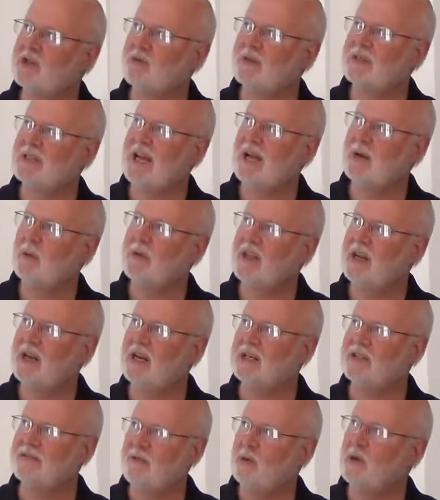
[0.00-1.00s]
must reside within
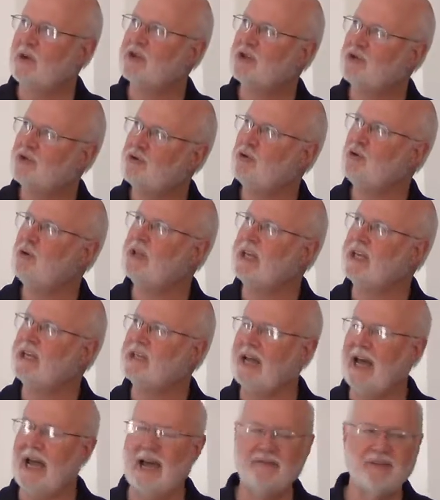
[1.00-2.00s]
us for us truly
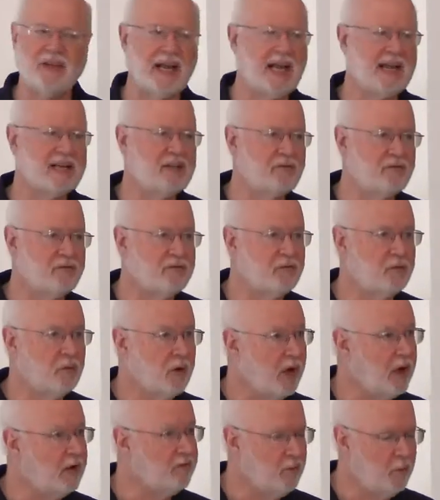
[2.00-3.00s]
to have an act
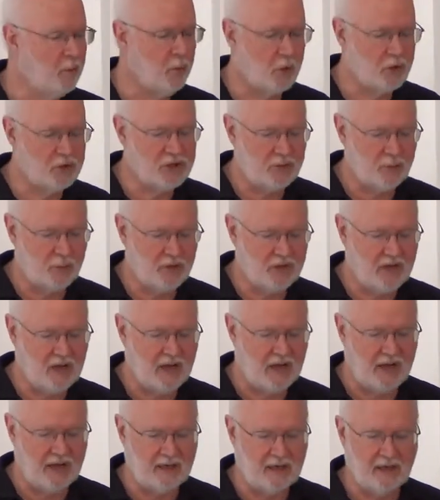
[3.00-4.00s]
of, of worship with
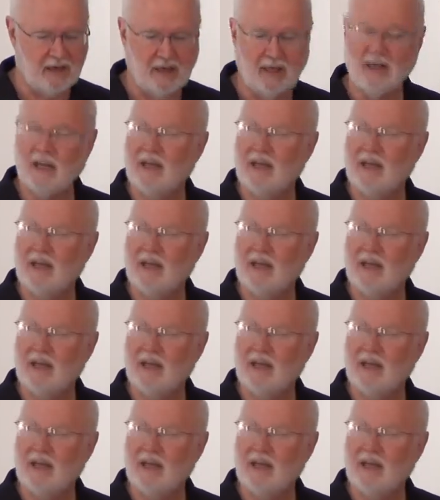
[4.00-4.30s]
God.